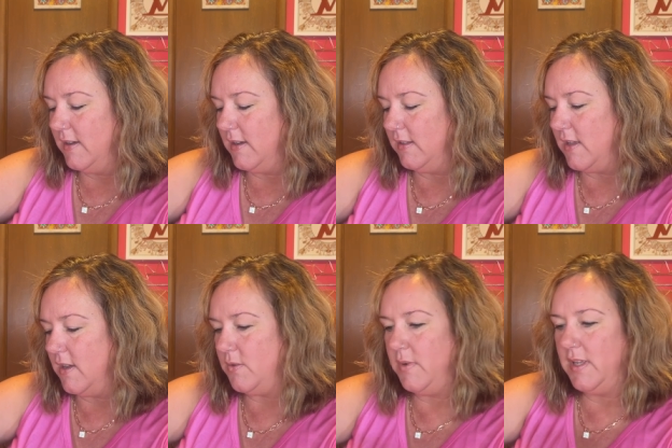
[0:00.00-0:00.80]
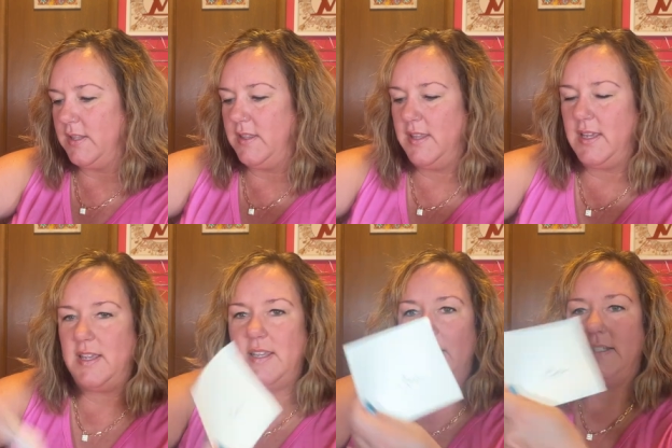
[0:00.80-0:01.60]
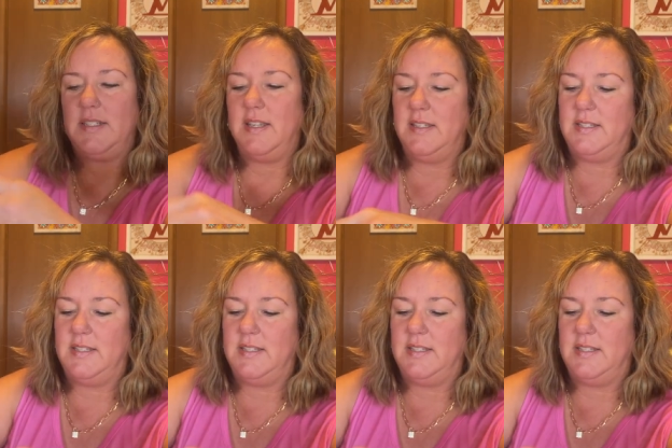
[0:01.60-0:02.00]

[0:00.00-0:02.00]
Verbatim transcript: along with this. It